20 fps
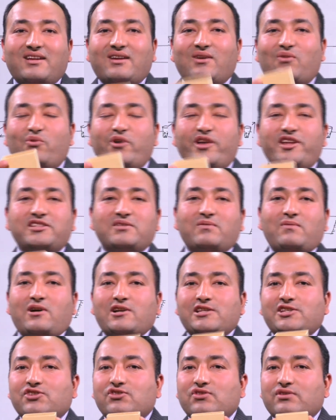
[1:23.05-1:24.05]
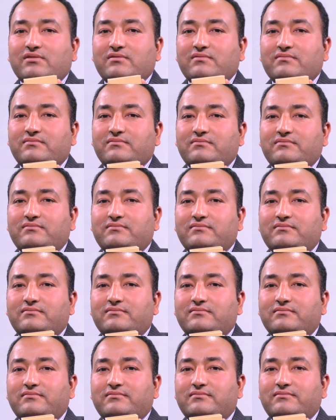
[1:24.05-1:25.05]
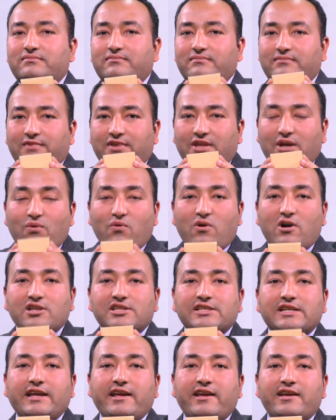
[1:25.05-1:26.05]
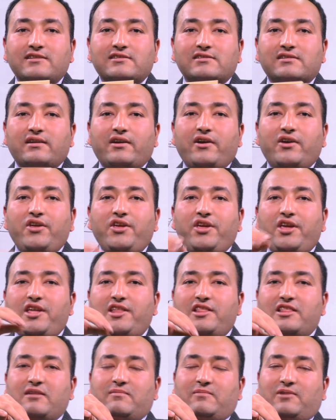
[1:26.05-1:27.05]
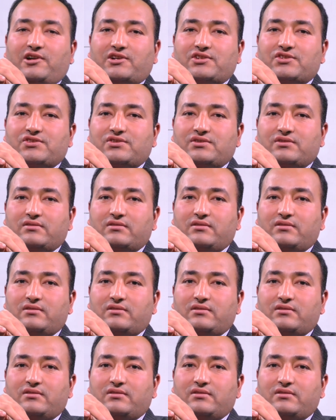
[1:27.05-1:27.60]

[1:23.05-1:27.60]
Where is the watch? The watch is in the box.